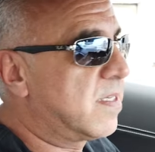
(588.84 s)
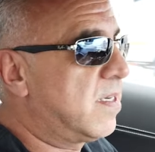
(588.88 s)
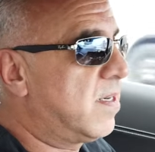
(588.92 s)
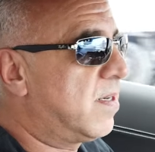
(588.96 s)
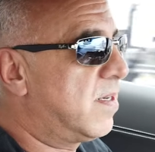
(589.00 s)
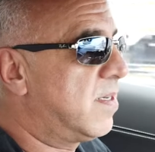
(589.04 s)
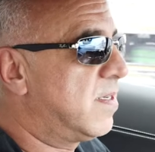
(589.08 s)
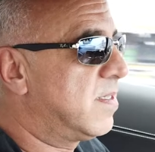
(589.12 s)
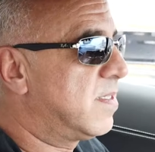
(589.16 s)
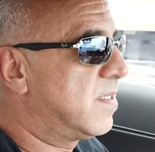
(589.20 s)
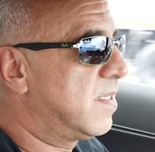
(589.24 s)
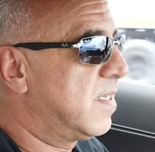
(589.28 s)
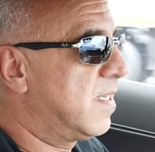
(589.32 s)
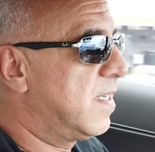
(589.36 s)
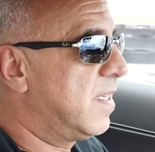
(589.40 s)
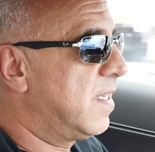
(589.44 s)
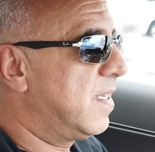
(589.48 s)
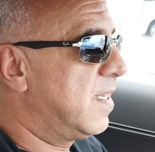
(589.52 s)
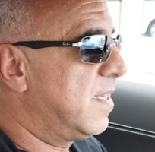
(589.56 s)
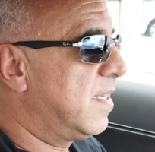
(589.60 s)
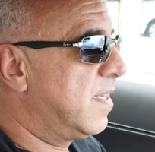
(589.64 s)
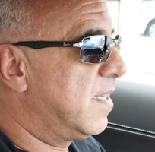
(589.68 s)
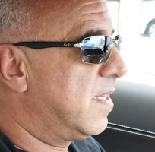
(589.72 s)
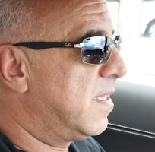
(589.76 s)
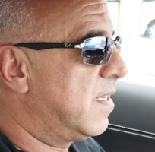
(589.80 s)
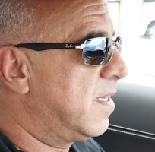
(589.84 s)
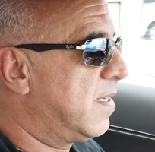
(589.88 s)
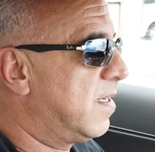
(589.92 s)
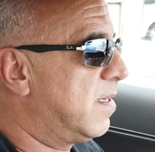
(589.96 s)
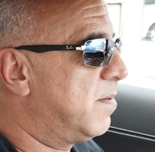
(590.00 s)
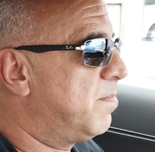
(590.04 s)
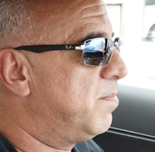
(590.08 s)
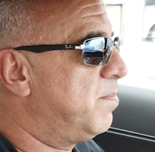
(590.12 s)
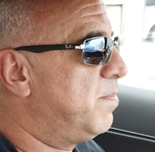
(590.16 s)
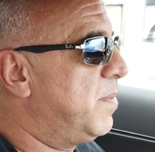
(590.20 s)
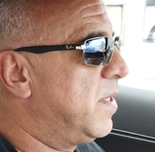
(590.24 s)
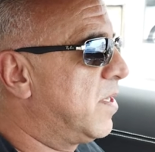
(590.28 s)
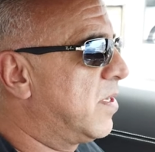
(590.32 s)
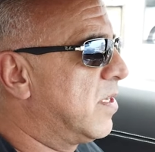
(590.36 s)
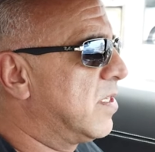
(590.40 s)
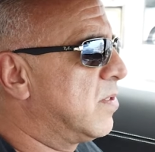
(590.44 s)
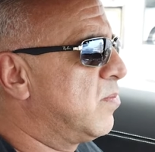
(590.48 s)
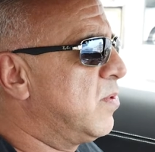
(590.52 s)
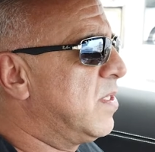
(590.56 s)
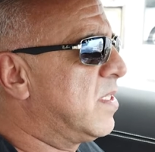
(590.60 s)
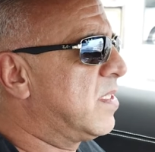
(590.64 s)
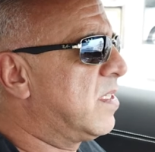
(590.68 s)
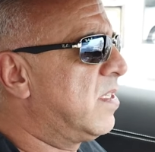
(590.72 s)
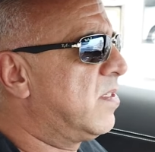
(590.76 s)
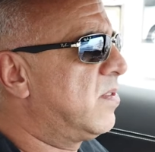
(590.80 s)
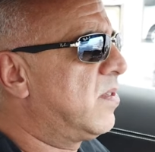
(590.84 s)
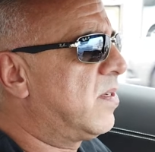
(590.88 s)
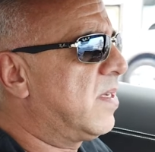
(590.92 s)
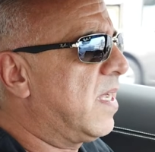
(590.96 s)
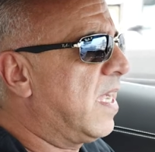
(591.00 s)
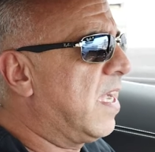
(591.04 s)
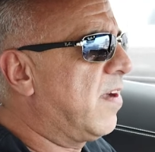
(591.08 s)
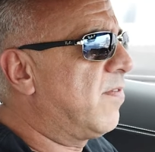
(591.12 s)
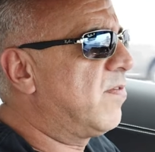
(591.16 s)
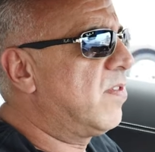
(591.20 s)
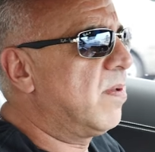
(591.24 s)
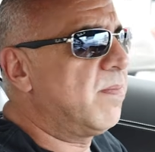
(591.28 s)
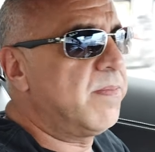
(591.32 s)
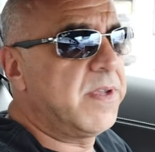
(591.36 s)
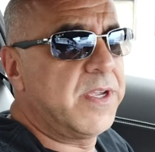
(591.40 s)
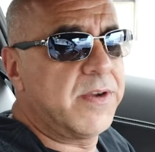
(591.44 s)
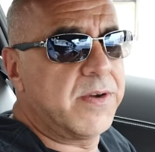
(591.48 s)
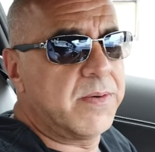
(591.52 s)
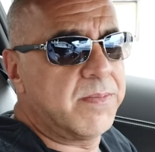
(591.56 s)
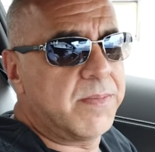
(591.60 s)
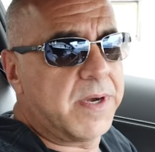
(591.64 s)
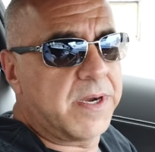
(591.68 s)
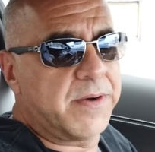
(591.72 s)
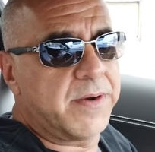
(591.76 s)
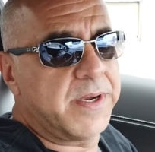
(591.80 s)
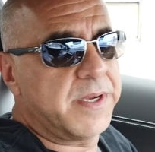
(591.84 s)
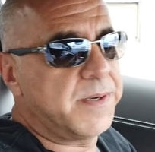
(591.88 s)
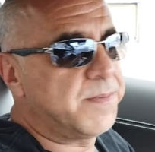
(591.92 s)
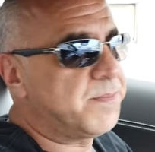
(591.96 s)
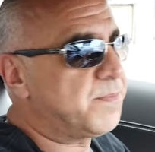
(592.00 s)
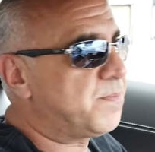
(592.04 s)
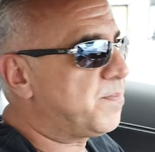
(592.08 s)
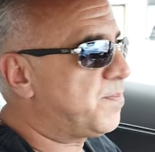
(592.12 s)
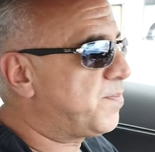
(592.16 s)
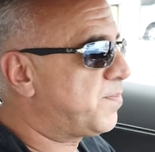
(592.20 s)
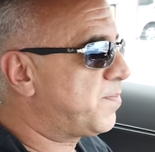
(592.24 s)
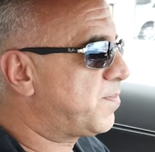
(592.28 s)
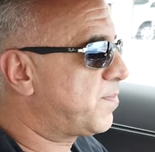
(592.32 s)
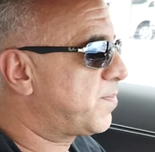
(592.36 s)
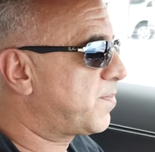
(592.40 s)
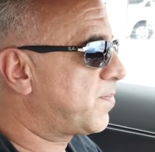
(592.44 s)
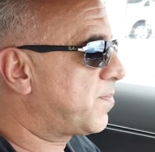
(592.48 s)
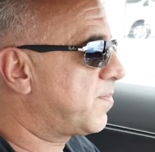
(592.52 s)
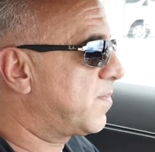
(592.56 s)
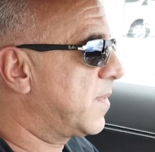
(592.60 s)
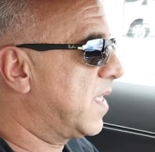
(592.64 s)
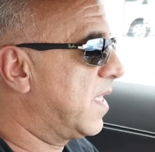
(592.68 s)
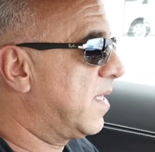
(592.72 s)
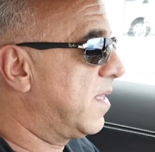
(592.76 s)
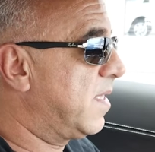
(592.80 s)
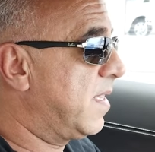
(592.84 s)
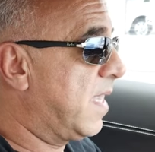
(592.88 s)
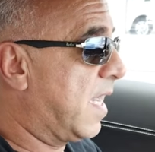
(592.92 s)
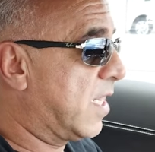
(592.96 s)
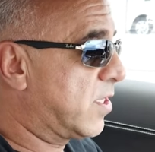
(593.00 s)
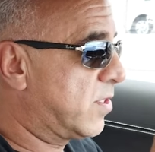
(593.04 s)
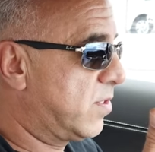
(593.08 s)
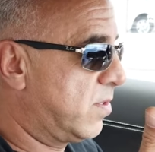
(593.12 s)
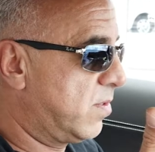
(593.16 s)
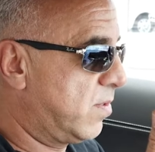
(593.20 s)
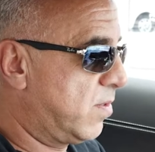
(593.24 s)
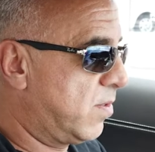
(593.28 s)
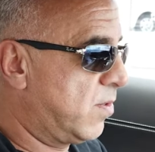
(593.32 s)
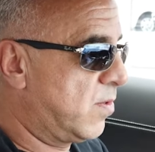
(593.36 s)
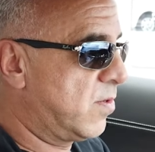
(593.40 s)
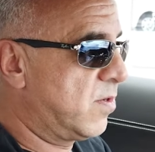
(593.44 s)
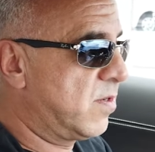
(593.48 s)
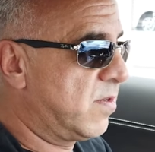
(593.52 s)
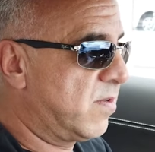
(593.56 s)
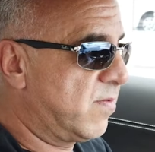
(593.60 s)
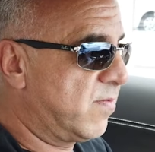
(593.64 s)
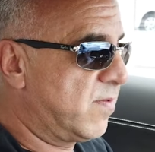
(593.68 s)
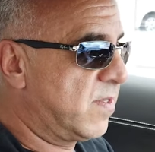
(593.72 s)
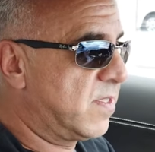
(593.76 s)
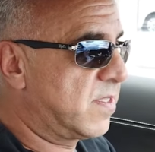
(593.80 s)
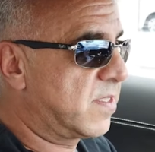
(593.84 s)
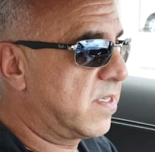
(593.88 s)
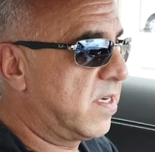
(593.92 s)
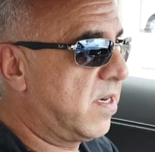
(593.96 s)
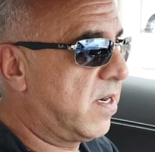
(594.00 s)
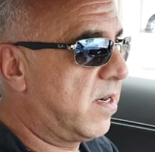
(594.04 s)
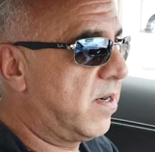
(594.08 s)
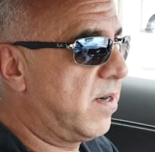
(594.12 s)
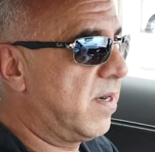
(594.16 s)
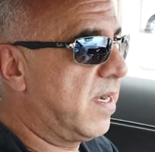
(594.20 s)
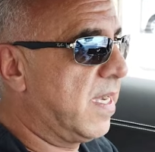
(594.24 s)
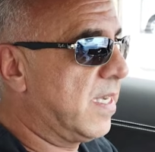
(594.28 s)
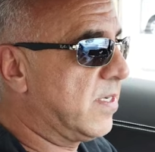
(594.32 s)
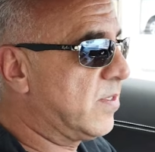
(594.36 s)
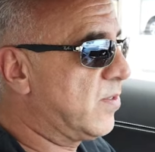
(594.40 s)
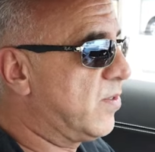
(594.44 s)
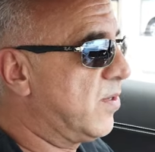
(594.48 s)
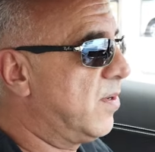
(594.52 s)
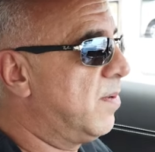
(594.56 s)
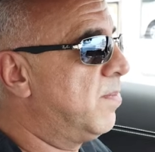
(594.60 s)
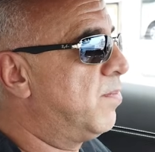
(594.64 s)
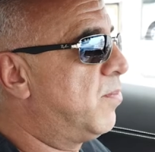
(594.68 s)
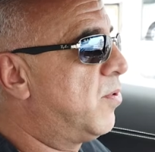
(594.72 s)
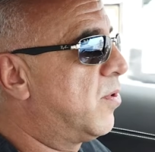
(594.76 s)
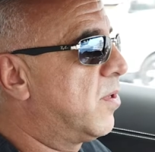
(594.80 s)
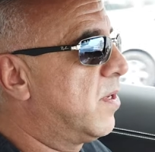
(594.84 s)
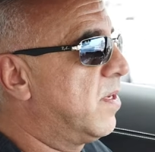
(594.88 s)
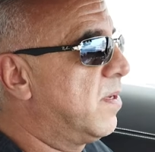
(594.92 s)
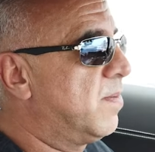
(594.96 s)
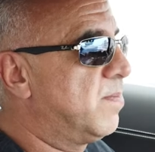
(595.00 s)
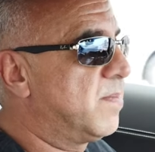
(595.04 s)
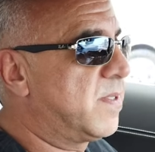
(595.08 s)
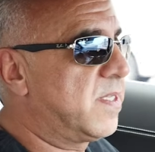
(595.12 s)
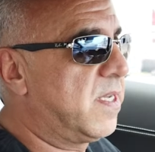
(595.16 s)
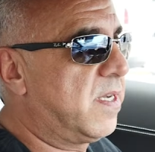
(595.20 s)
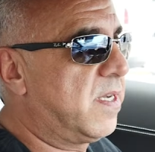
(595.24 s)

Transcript: of these cars. Uh, because we still don't have them here in Bahrain. The actual owner of this car had to import it